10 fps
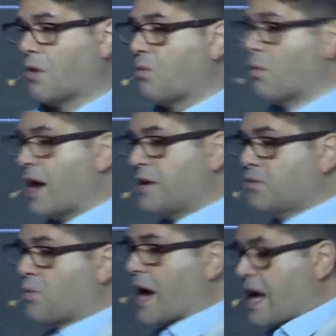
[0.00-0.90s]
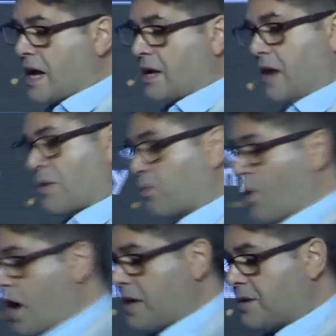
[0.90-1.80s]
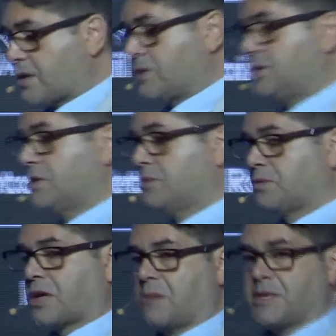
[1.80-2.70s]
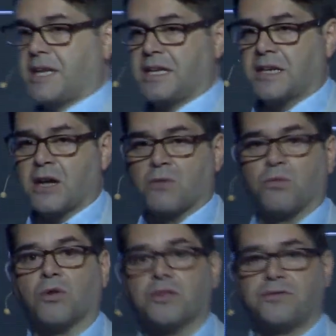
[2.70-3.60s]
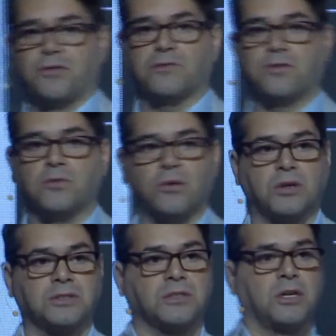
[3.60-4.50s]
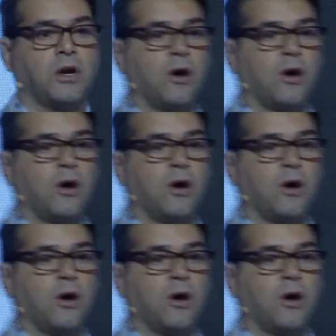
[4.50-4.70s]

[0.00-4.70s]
when and where and why consumers were coming in, what the footfall was,